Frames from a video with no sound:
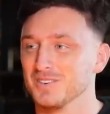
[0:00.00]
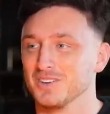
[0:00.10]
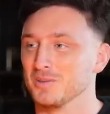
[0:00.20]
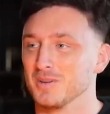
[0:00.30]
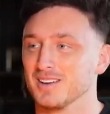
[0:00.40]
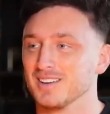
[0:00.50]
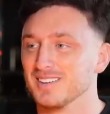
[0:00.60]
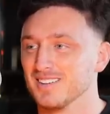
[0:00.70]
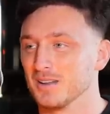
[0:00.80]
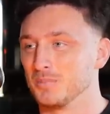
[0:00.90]
with no money
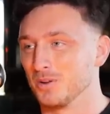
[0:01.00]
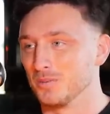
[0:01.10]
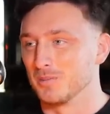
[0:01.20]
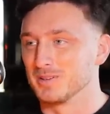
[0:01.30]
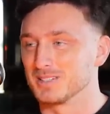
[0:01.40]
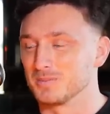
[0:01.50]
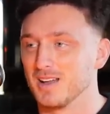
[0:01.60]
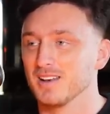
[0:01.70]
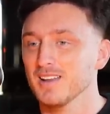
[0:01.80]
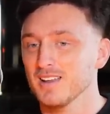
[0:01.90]
and then put on my business
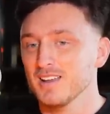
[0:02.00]
plan